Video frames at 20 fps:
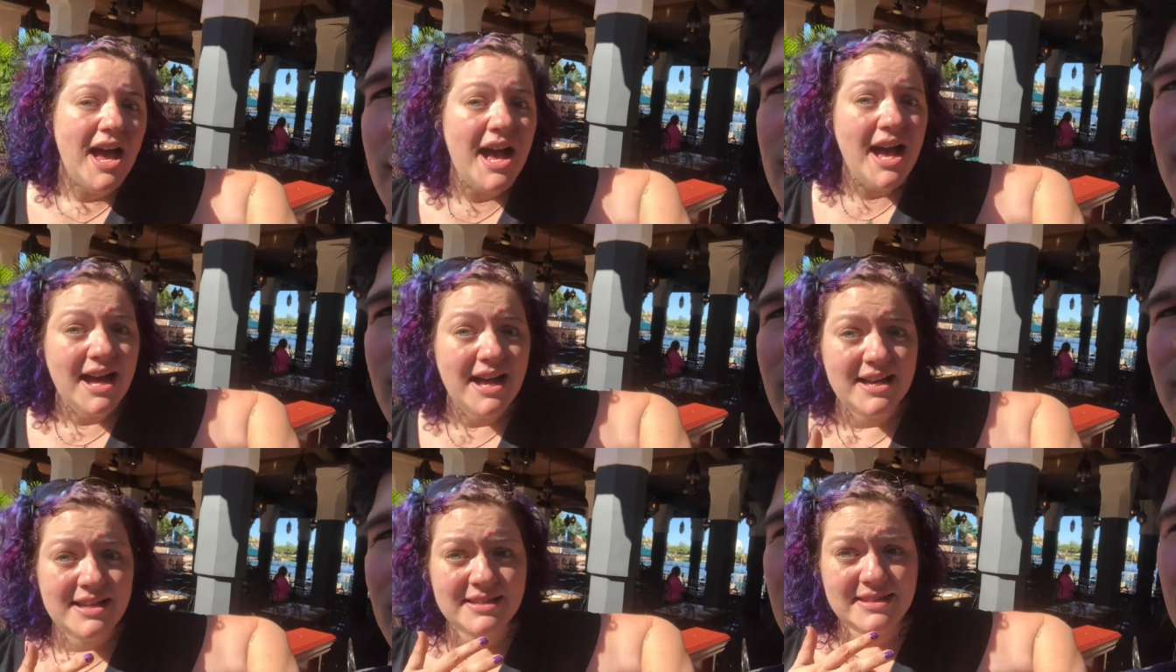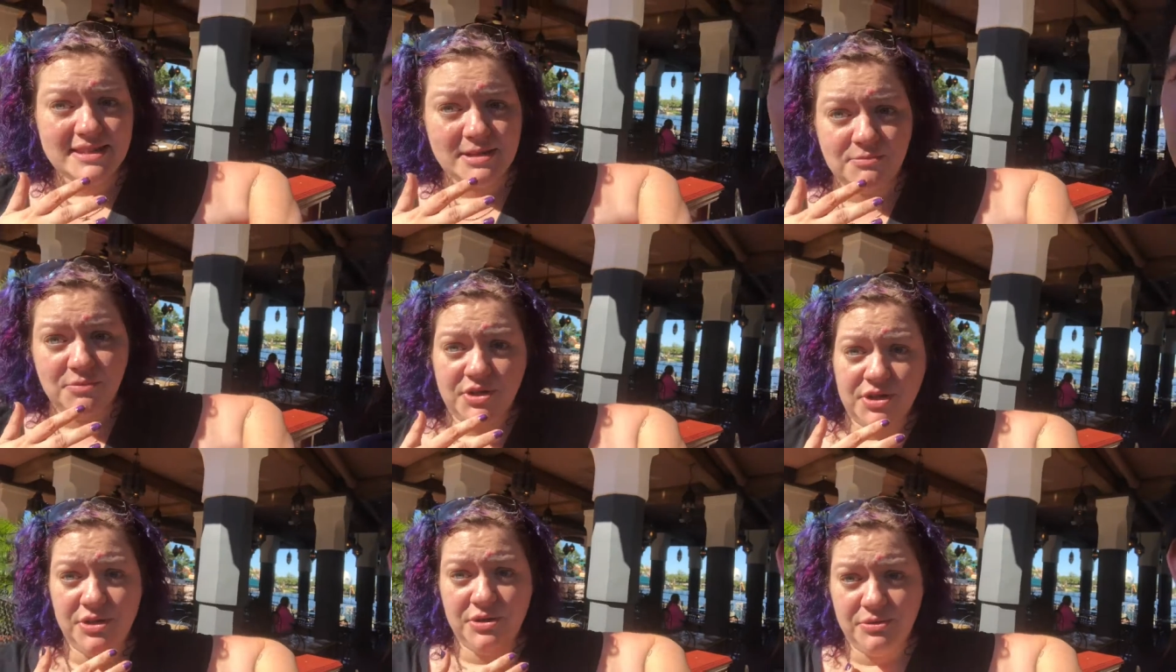As
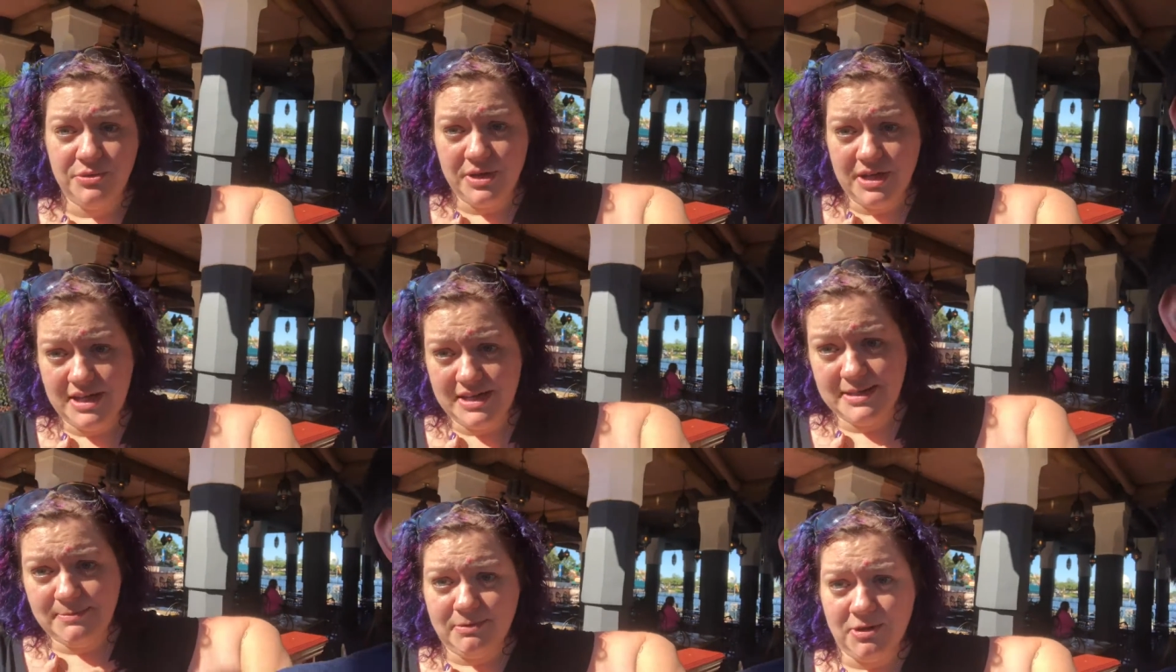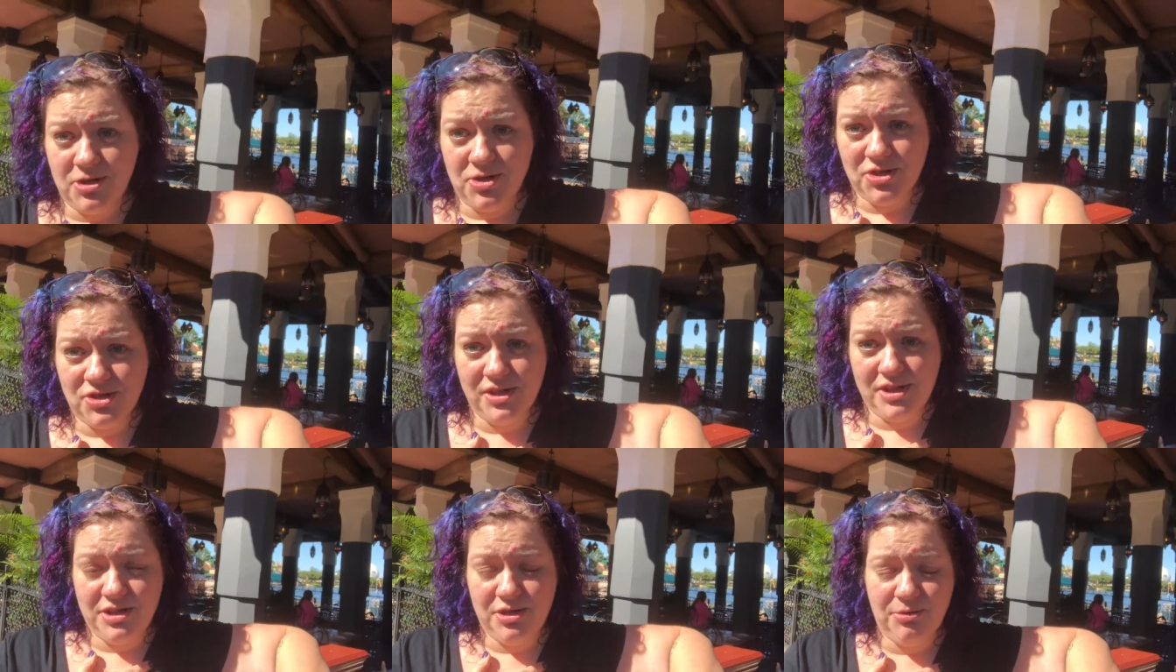someone who is
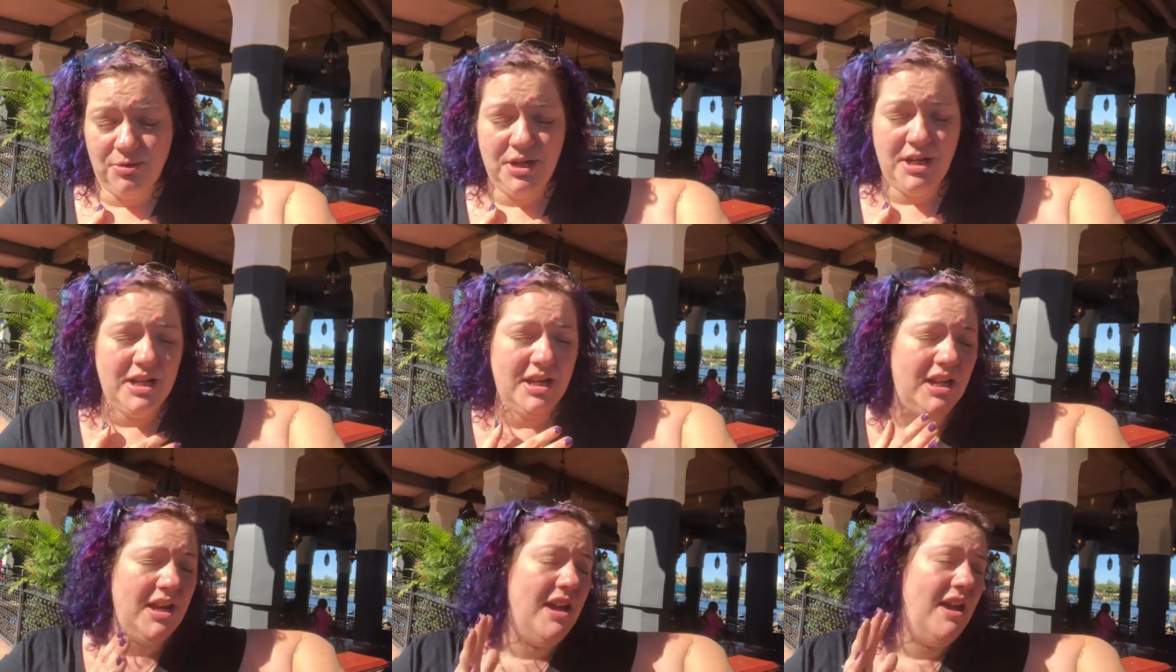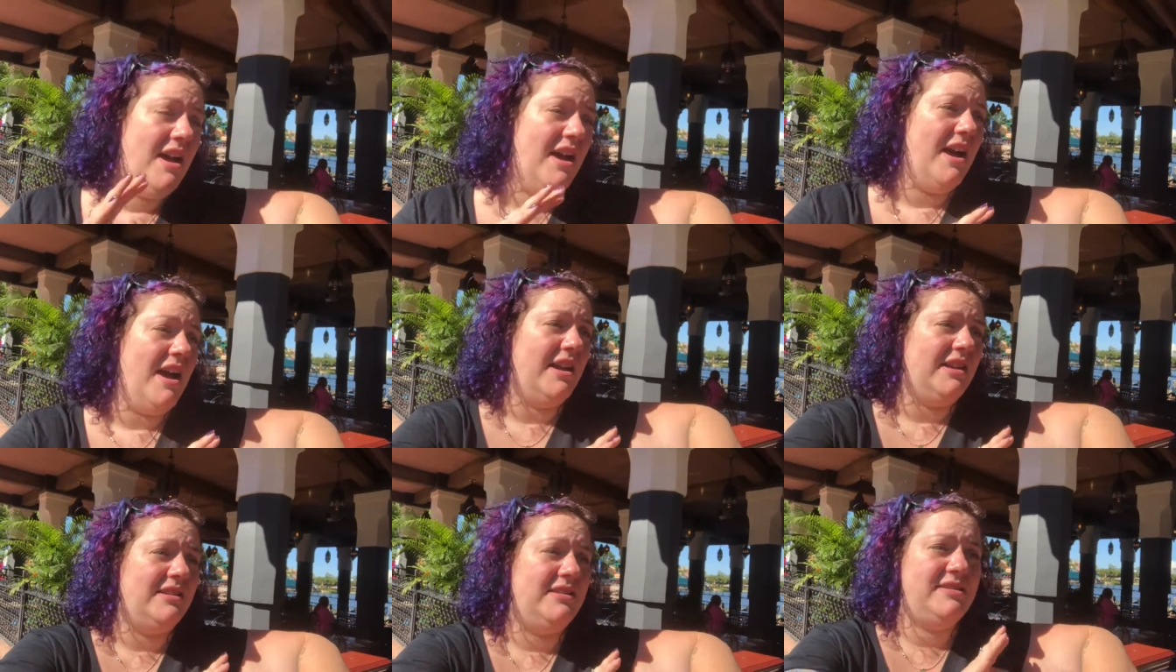partially Greek,
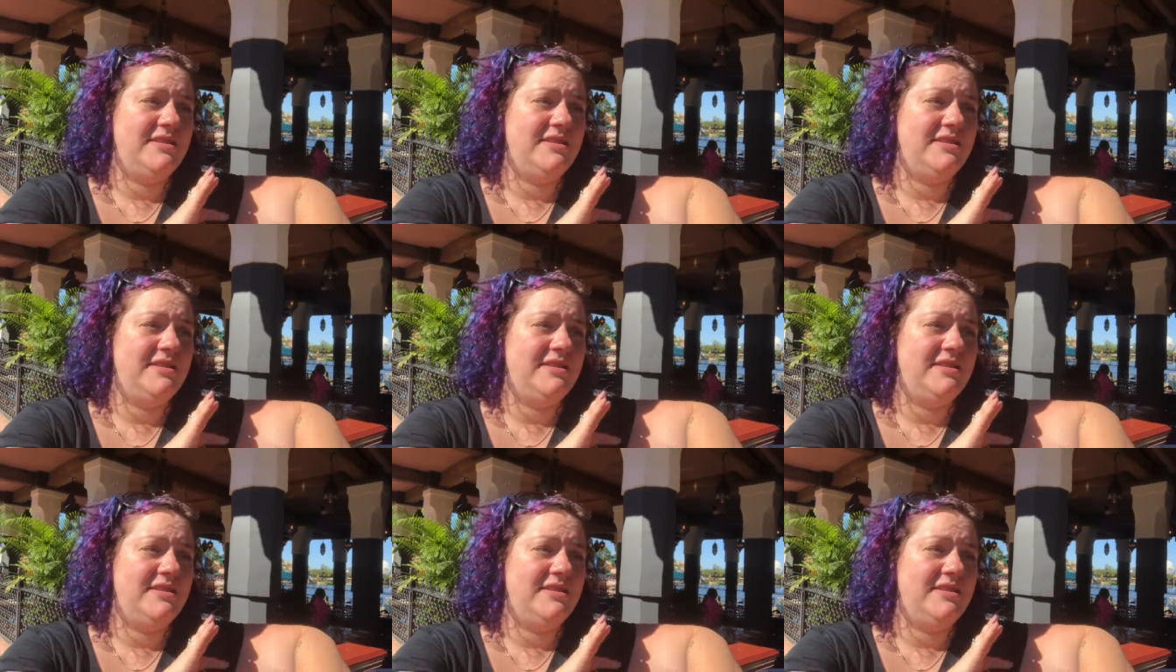I